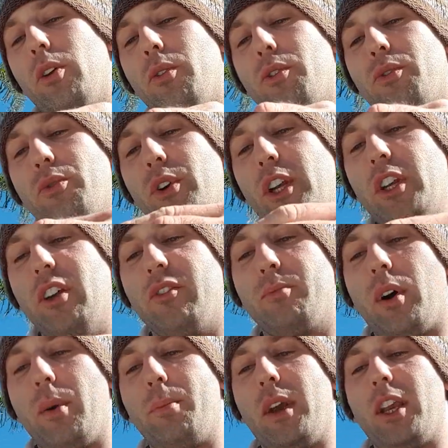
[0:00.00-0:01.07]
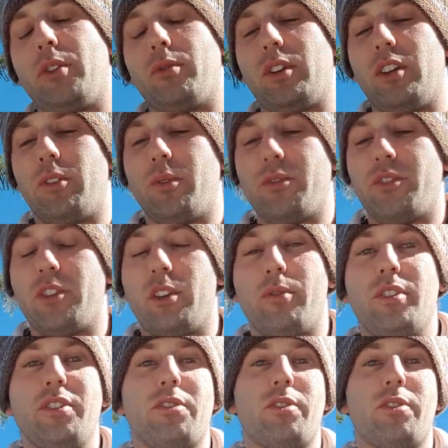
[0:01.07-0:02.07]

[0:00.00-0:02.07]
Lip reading: 3 of my Bakery Hill series.